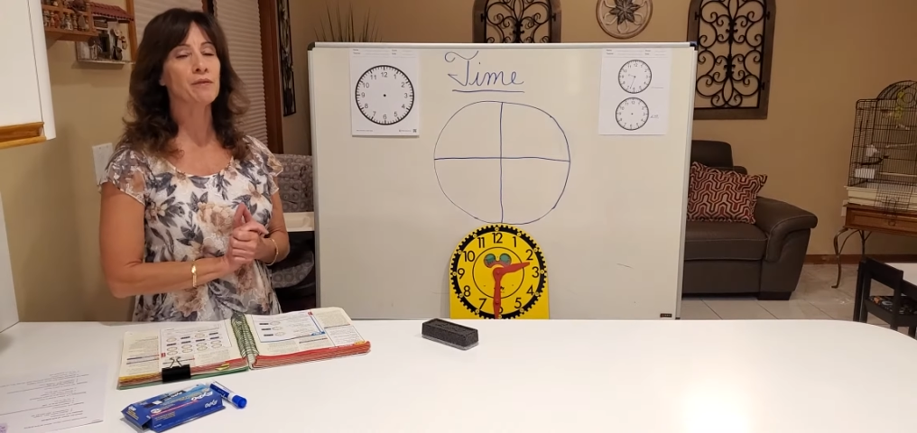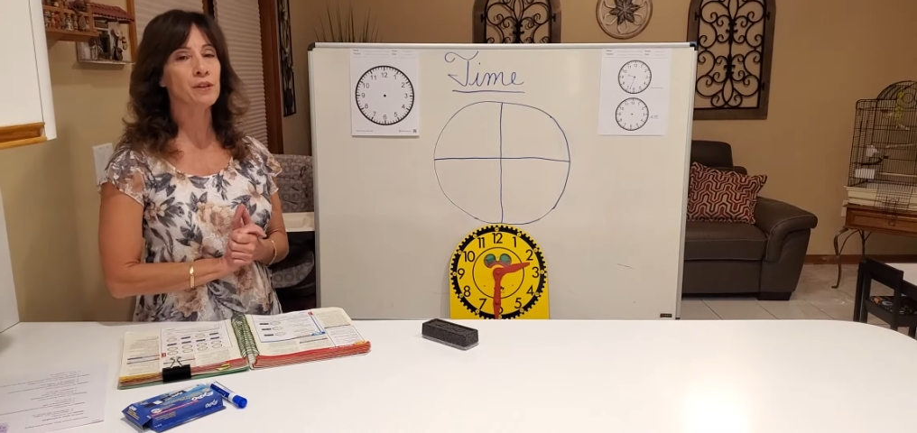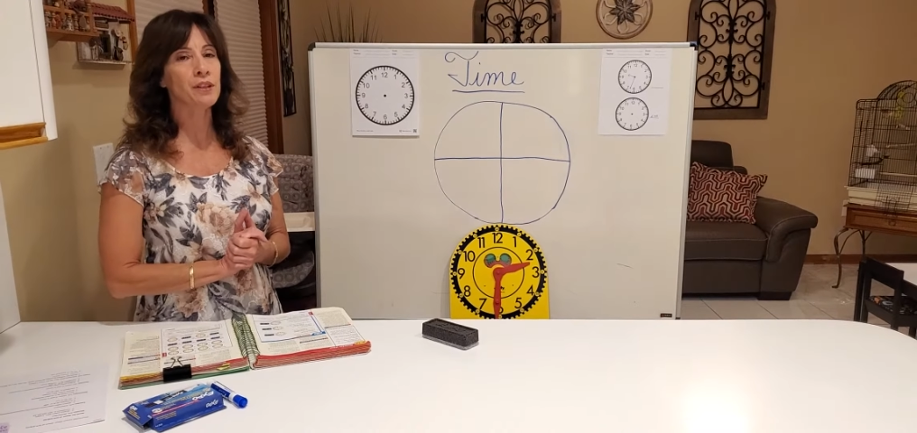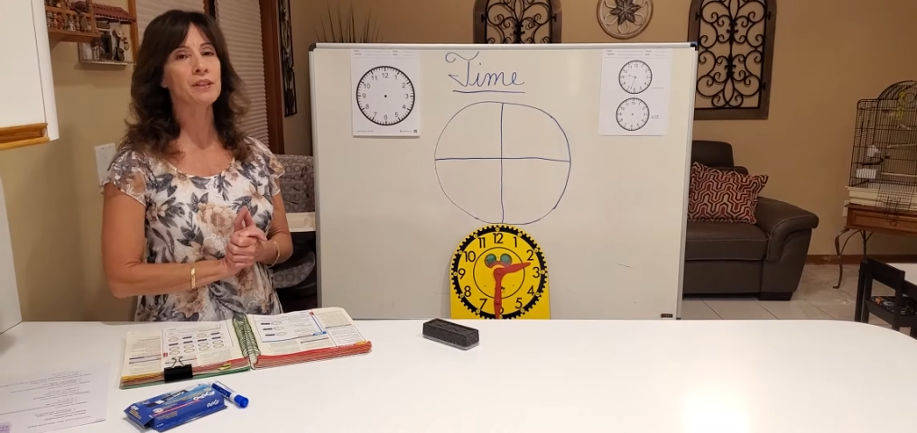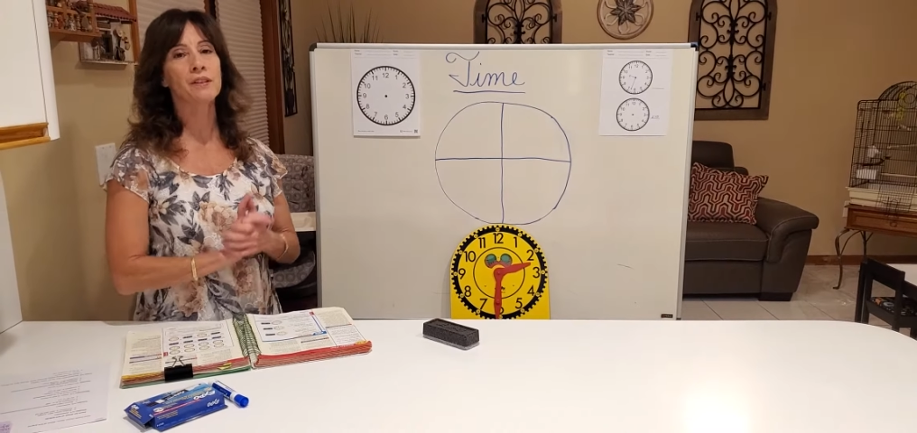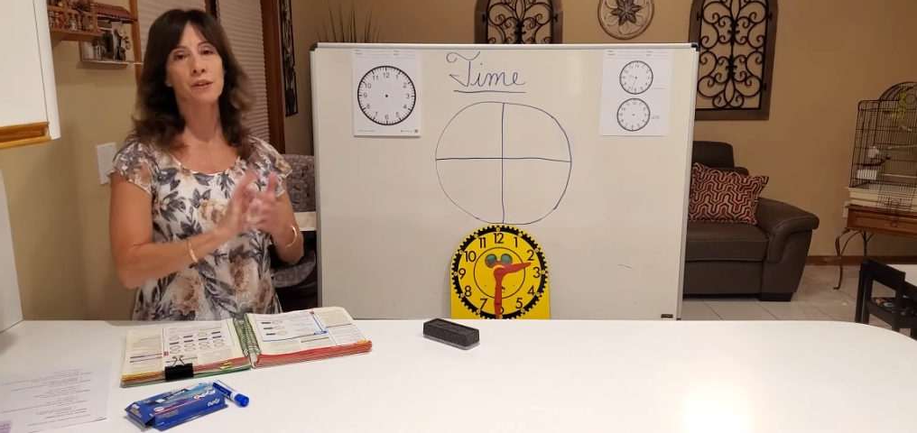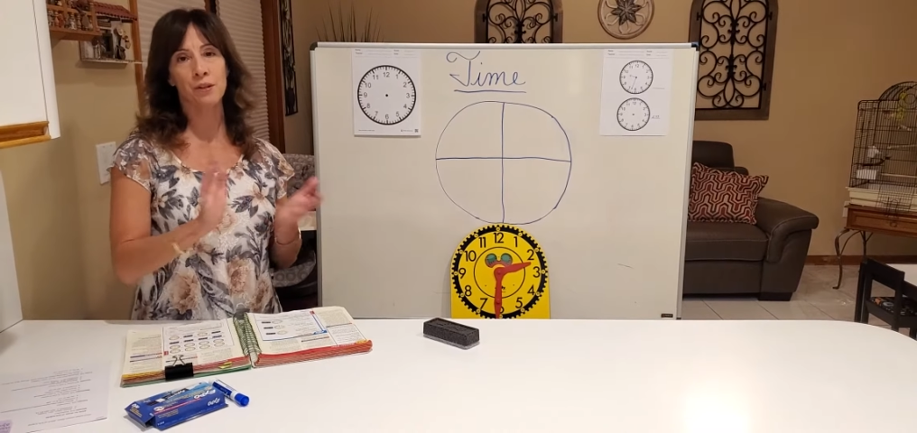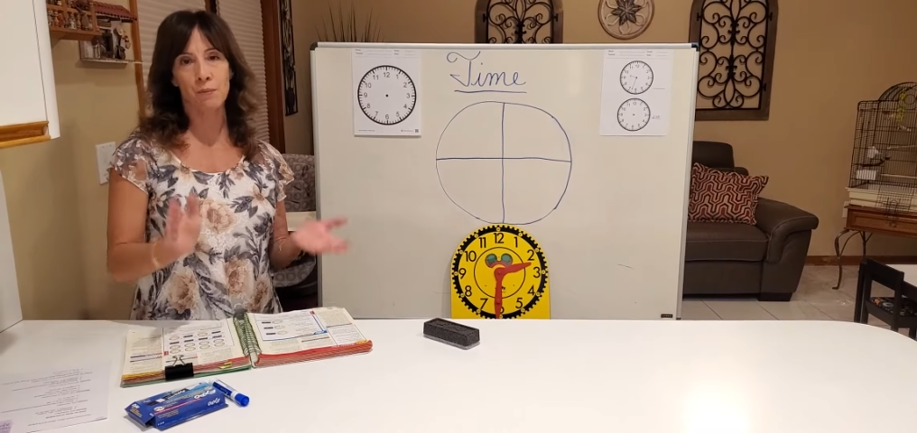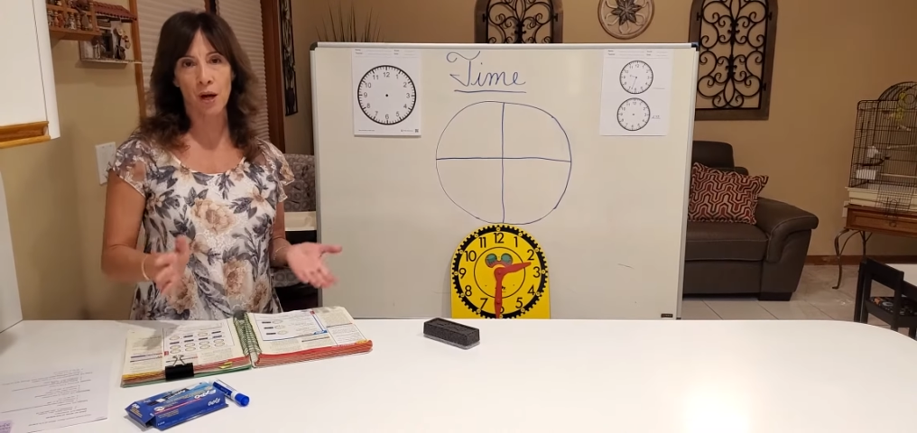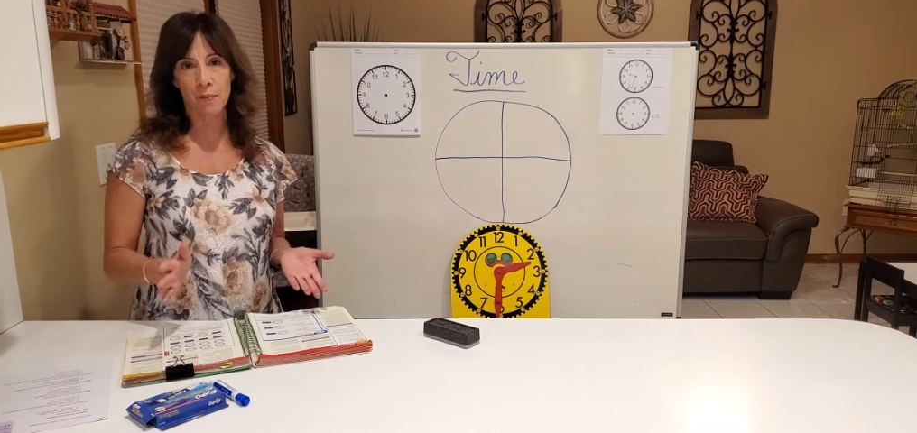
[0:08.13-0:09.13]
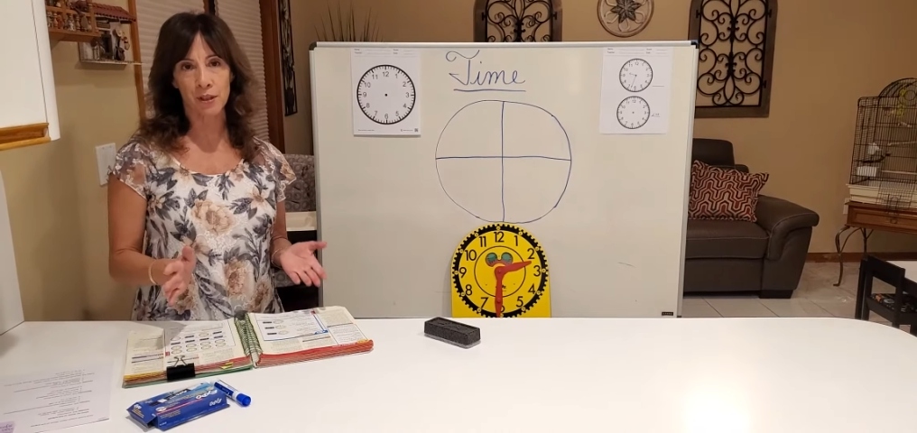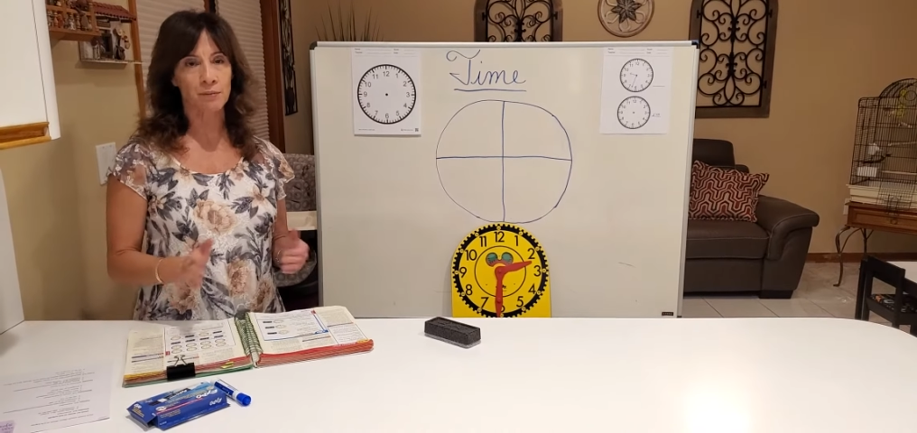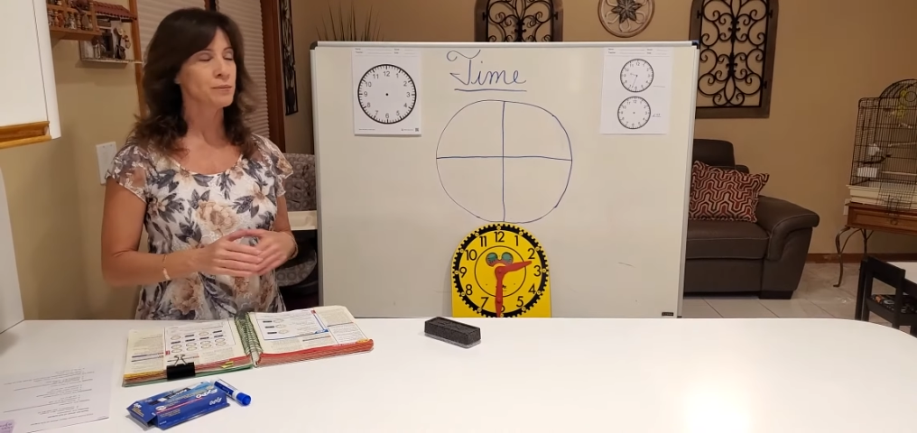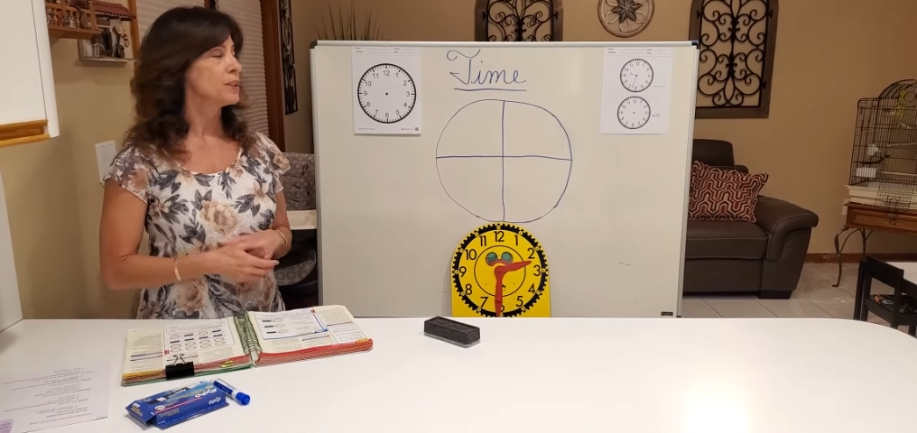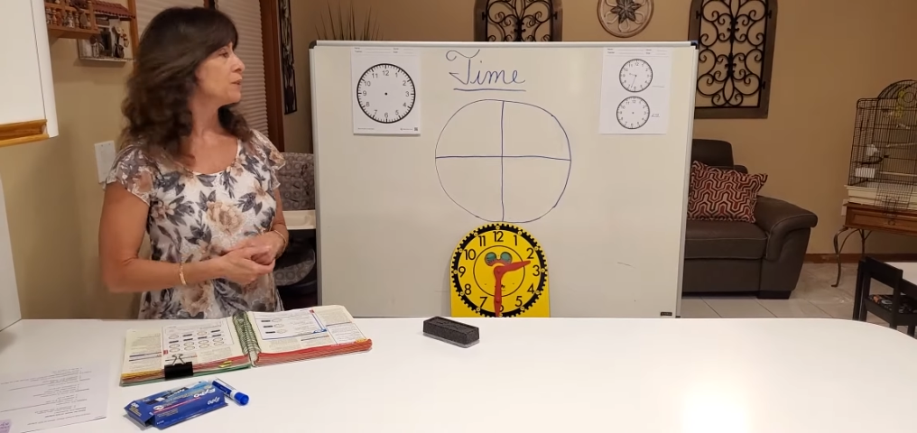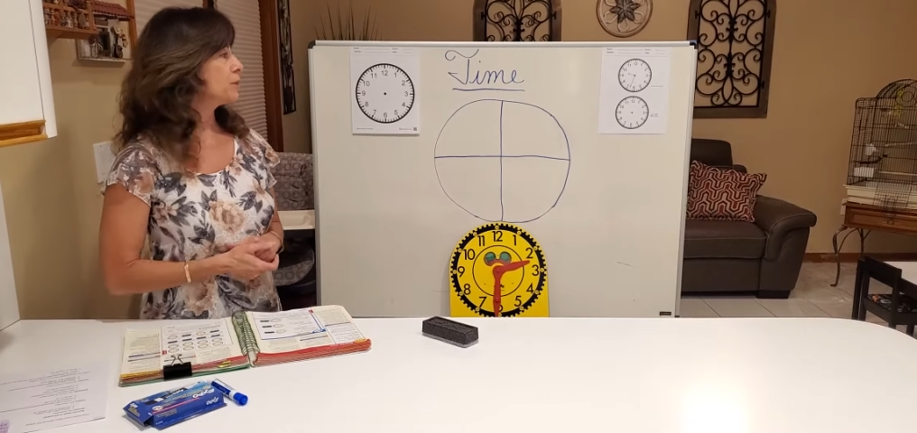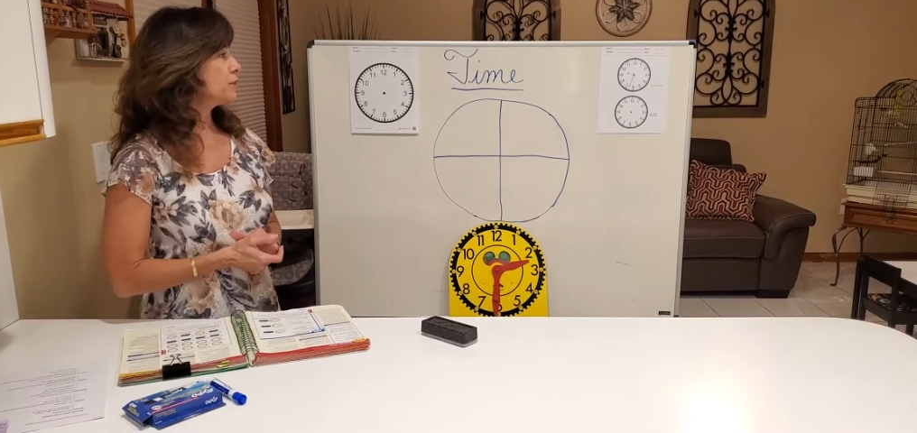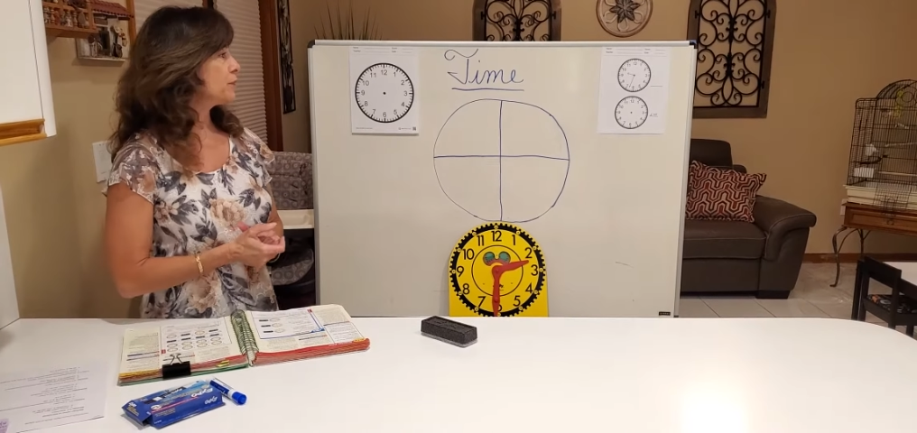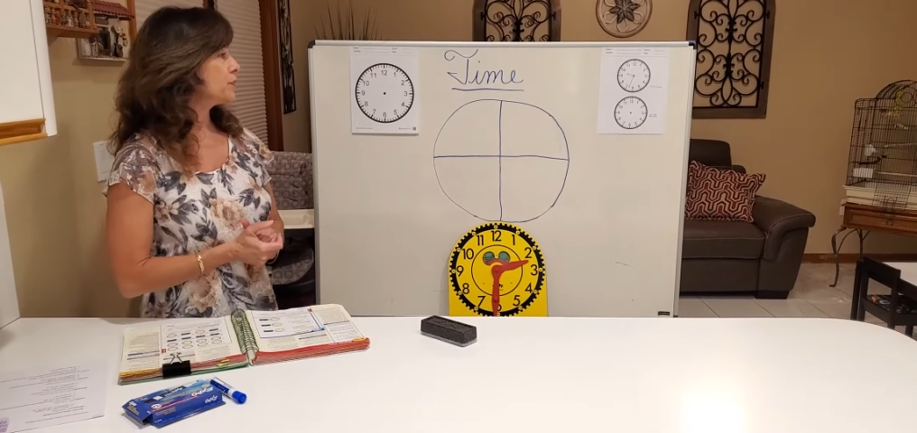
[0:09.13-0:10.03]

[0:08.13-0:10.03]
learned the thermometer. We've learned